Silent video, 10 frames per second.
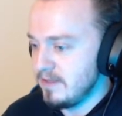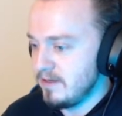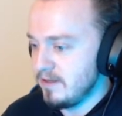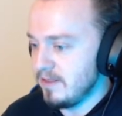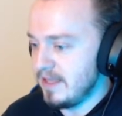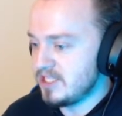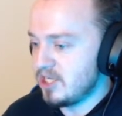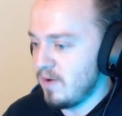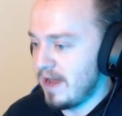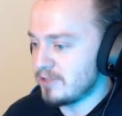Let's
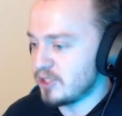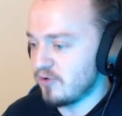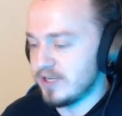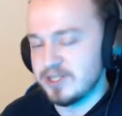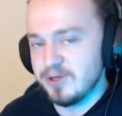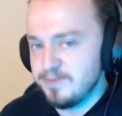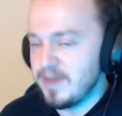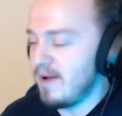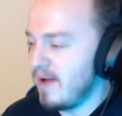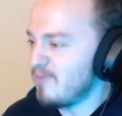go out to Crystal.
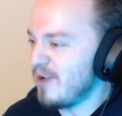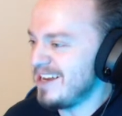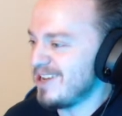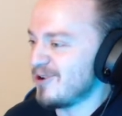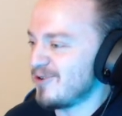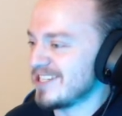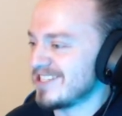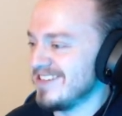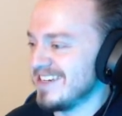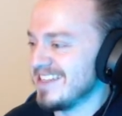I'm ready to go to
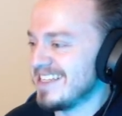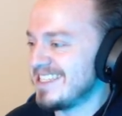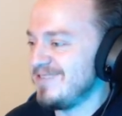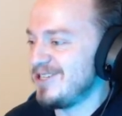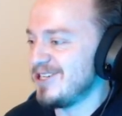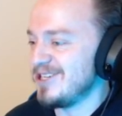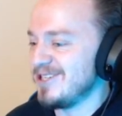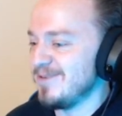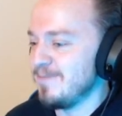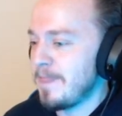Crystal here. Let's see what you can
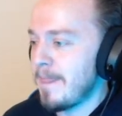do.